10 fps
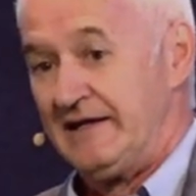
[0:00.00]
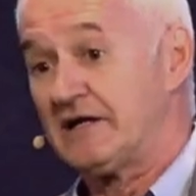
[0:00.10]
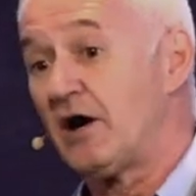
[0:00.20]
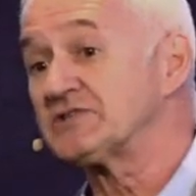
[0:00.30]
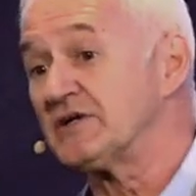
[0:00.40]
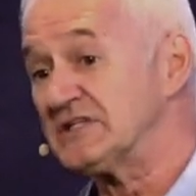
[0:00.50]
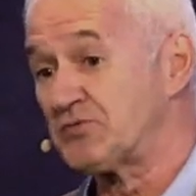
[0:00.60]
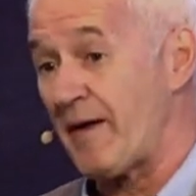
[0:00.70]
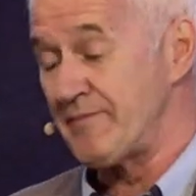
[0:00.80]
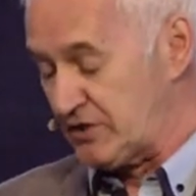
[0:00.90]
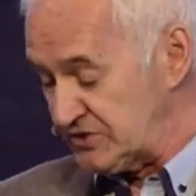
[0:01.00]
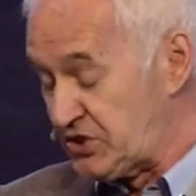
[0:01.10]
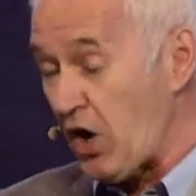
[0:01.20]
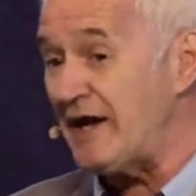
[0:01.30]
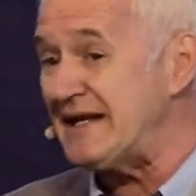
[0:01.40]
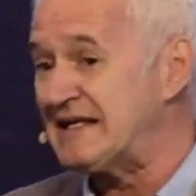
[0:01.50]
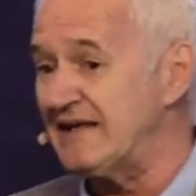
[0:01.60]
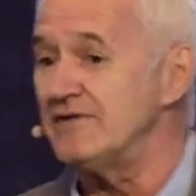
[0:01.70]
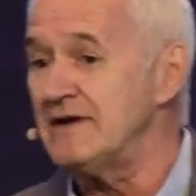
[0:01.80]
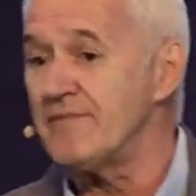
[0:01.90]
he goes on his way because God had
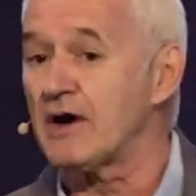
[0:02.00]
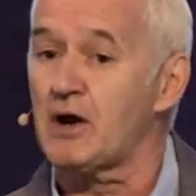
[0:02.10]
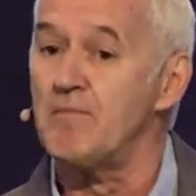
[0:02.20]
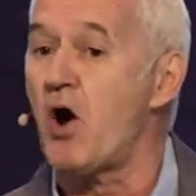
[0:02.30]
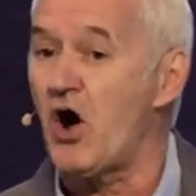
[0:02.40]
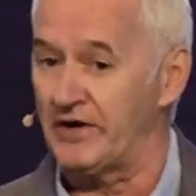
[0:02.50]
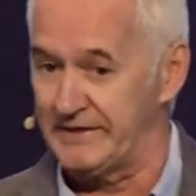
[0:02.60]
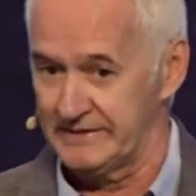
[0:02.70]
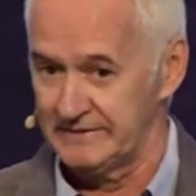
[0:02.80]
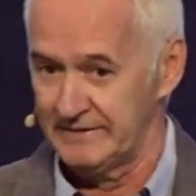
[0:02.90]
given him a command.